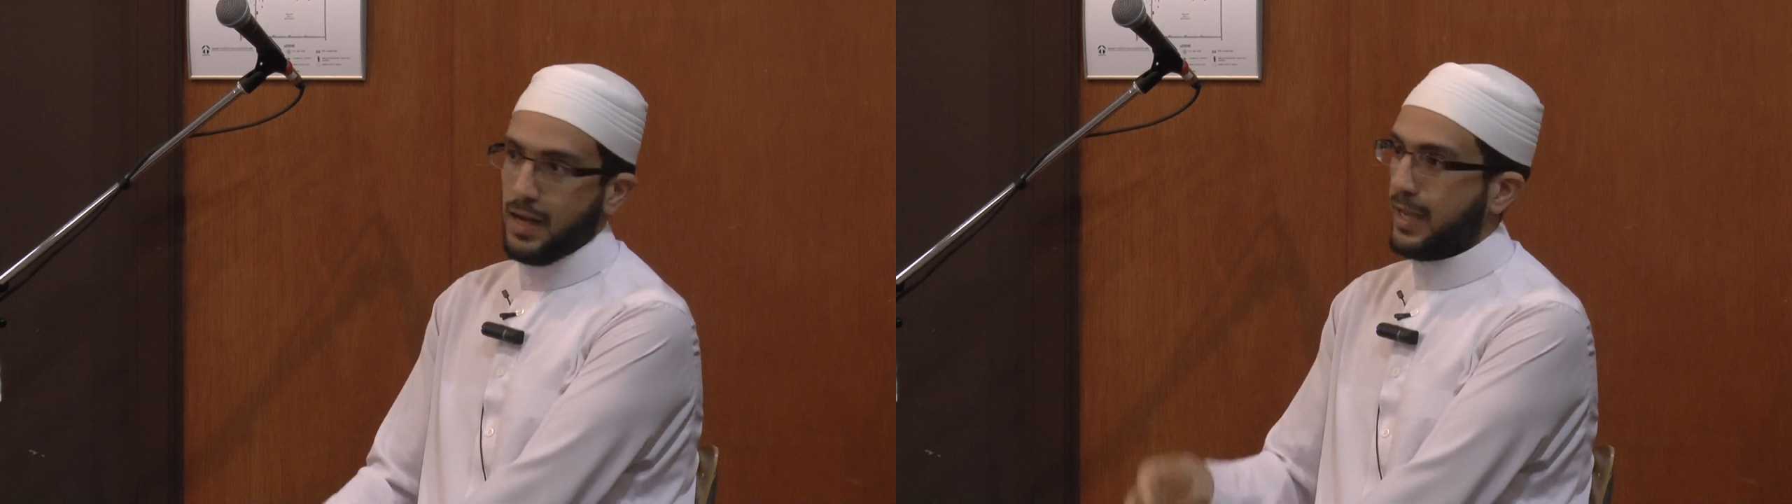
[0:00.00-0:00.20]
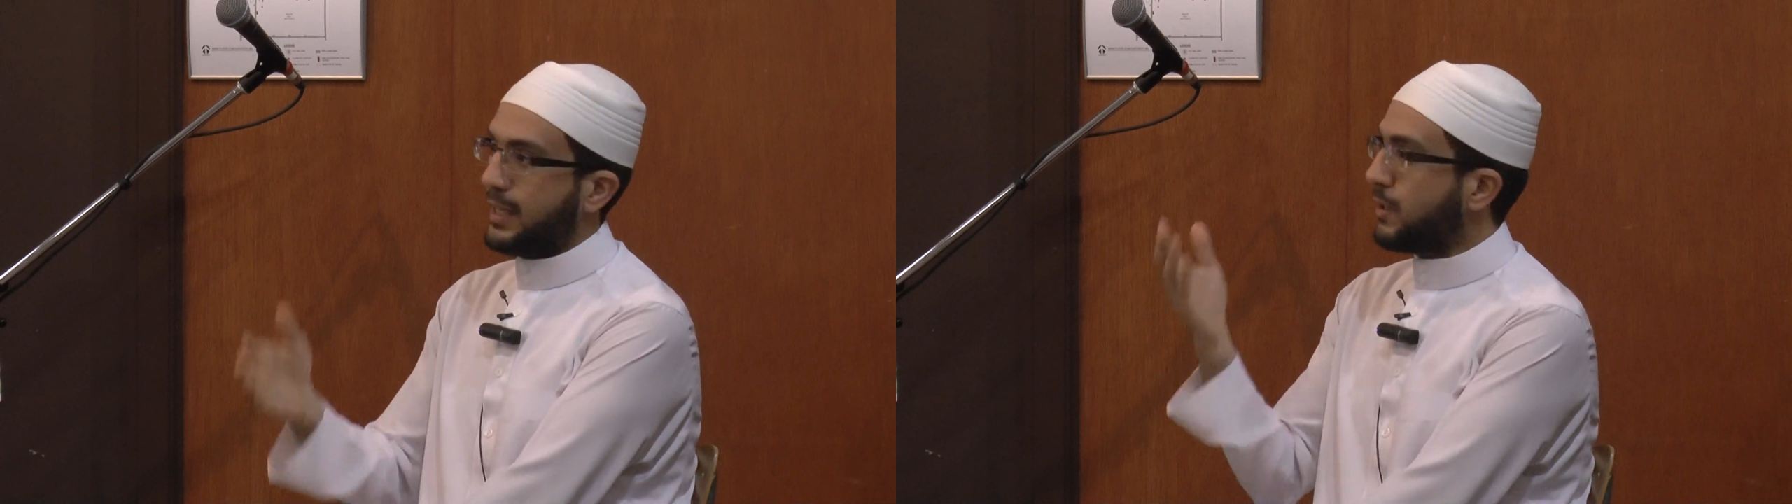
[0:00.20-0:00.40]

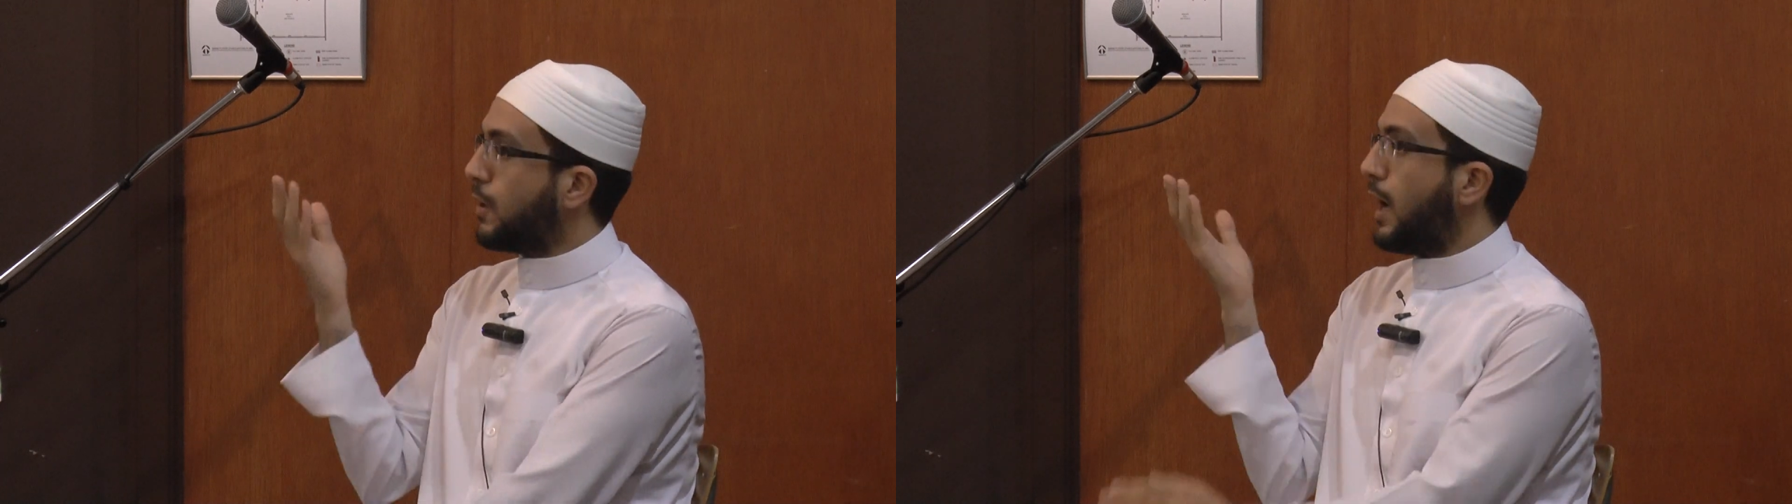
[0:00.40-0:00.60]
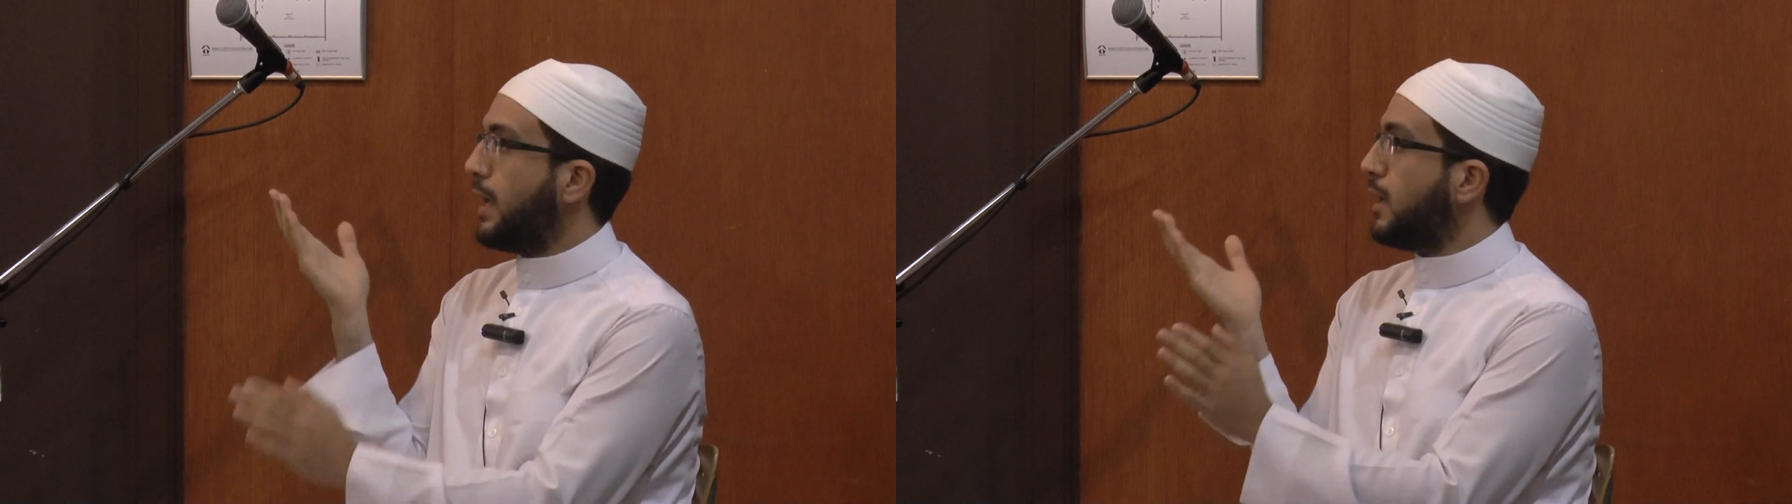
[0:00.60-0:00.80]
I
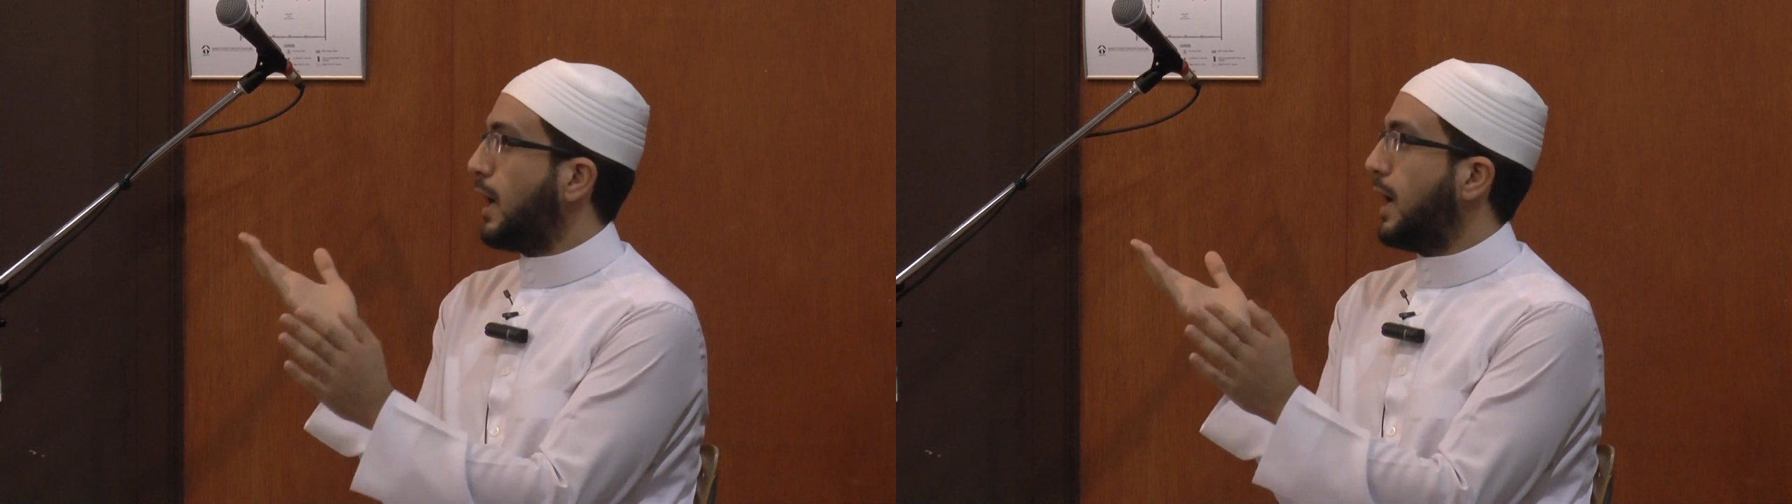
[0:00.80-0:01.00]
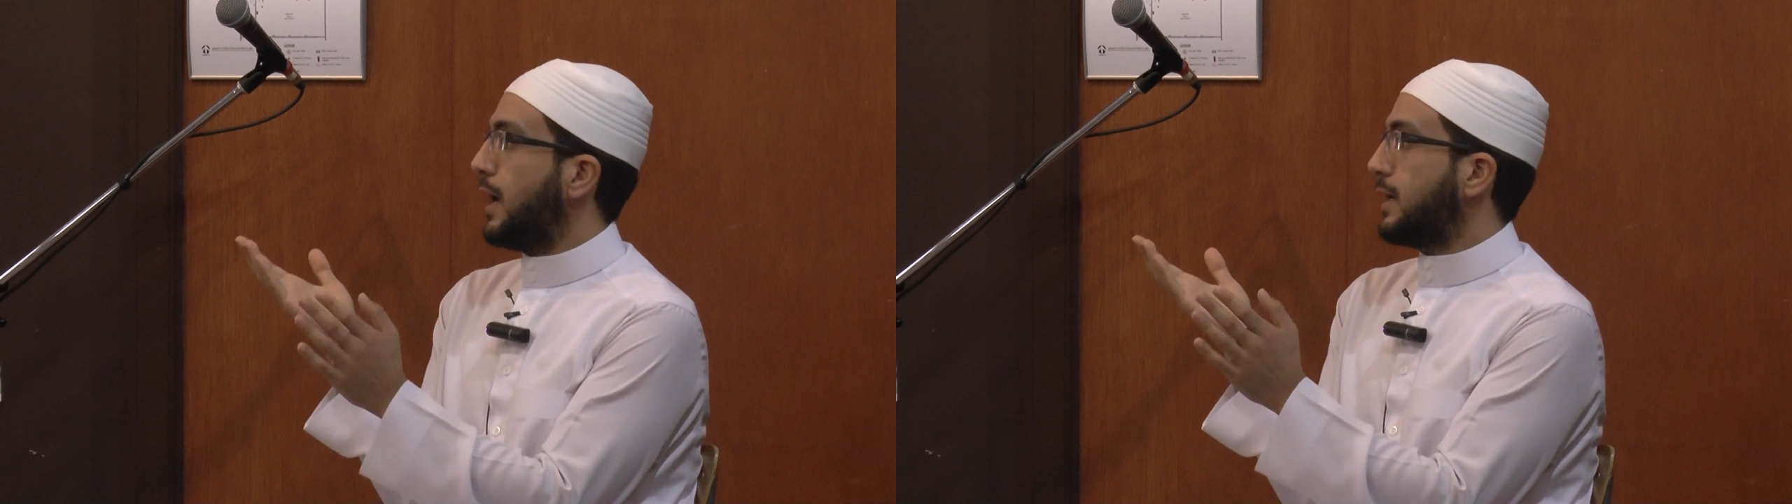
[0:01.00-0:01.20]

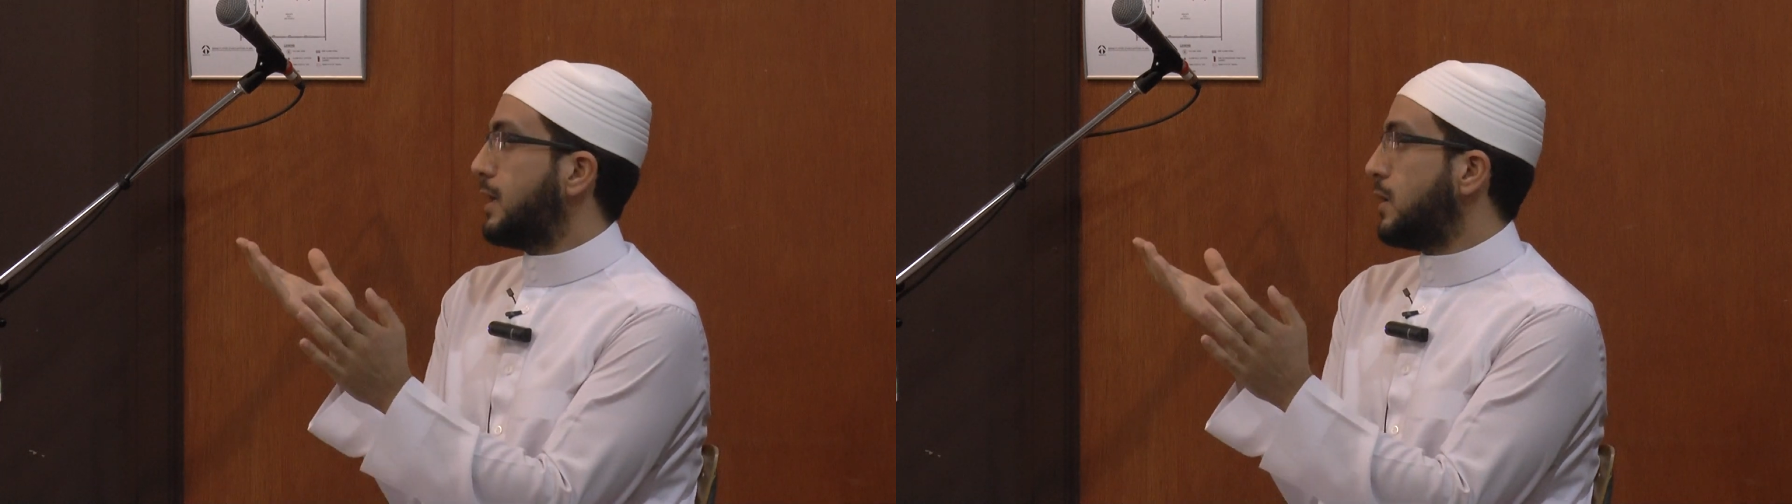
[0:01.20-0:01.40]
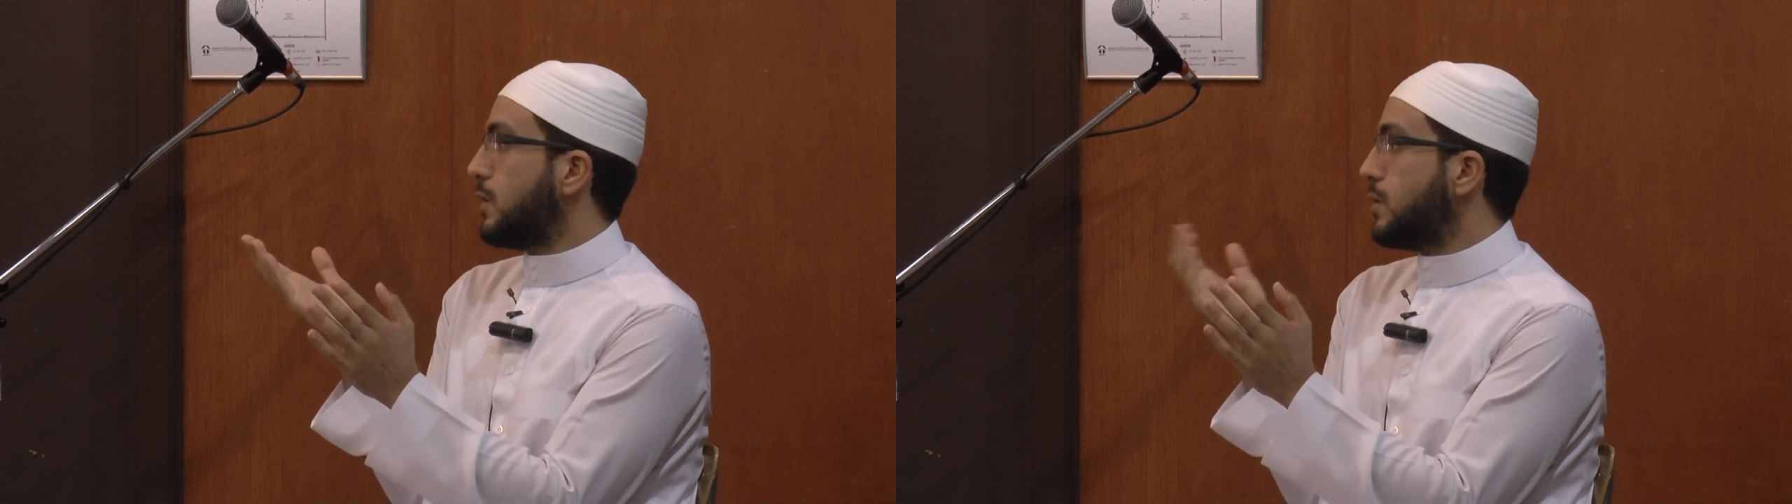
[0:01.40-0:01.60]
cannot